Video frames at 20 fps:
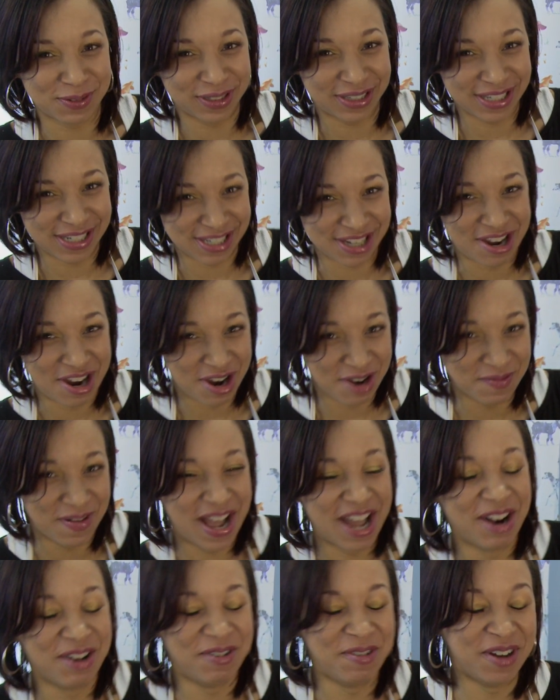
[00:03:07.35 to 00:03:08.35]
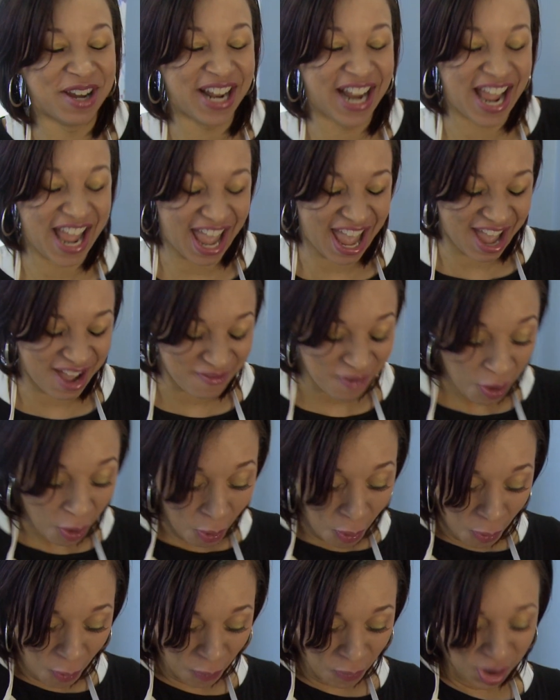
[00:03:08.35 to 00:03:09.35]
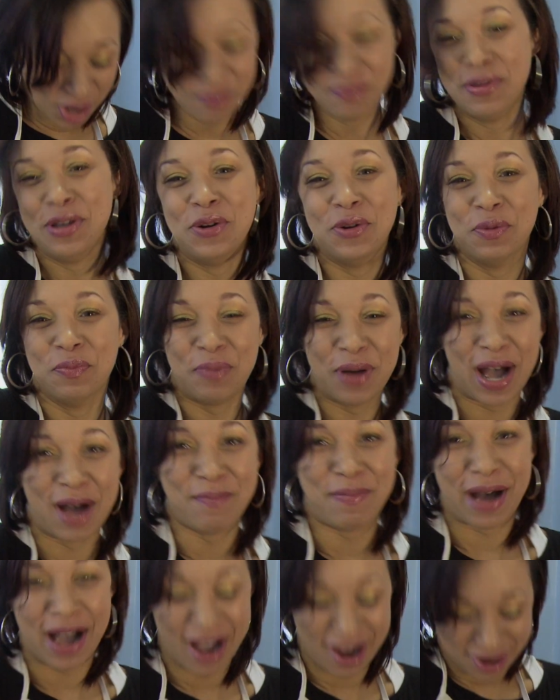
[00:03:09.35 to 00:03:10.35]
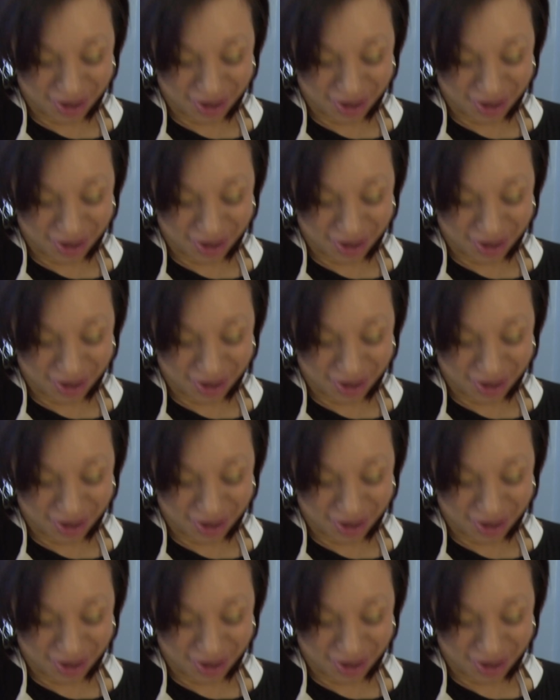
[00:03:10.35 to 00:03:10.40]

with this arm, I don't want to have one mutant Popeye